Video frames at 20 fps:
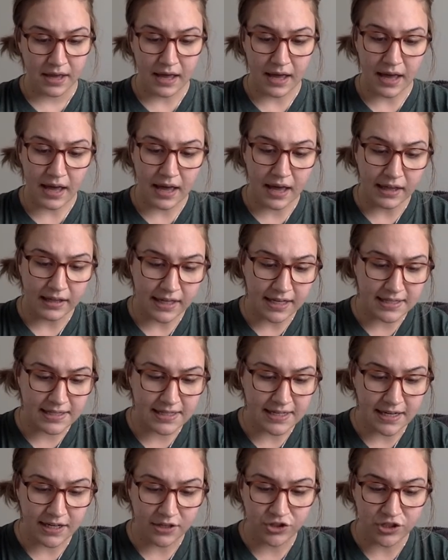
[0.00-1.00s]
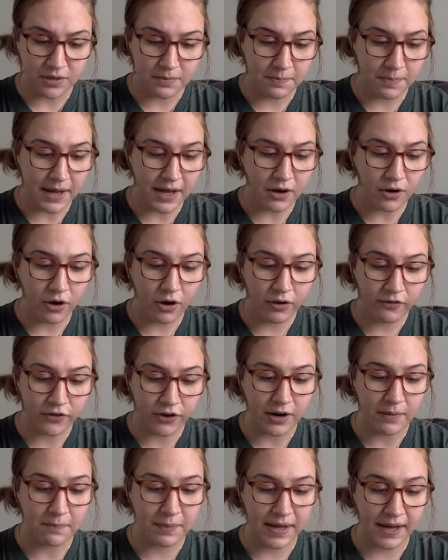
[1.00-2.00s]
And let's see, she bent over
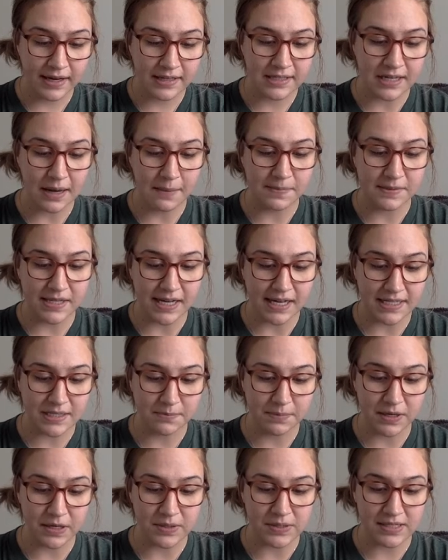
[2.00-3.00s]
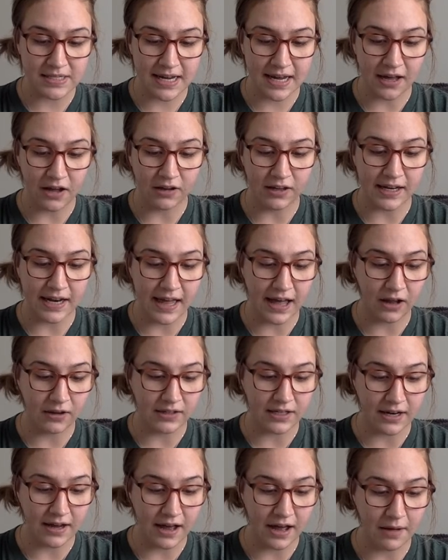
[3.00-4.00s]
and picked up Despereaux's tail and held
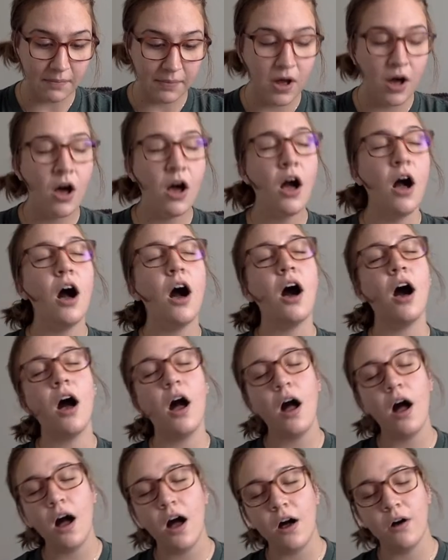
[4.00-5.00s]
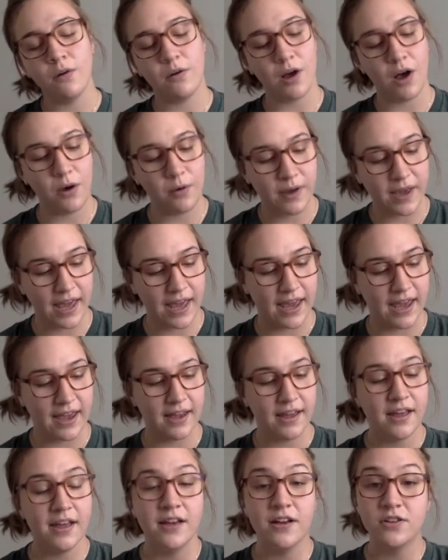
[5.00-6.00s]
it up. Oh,
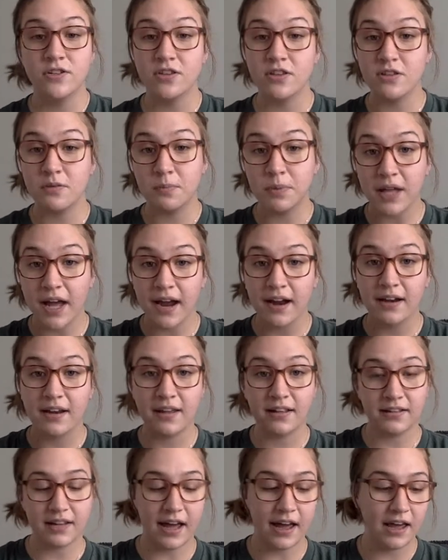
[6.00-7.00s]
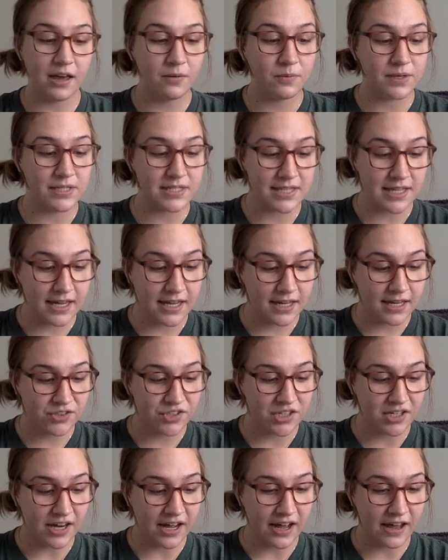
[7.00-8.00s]
okay, so the blinding light was the
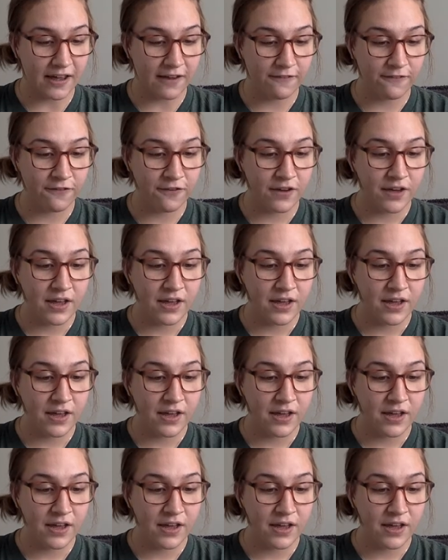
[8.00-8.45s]
kitchen knife,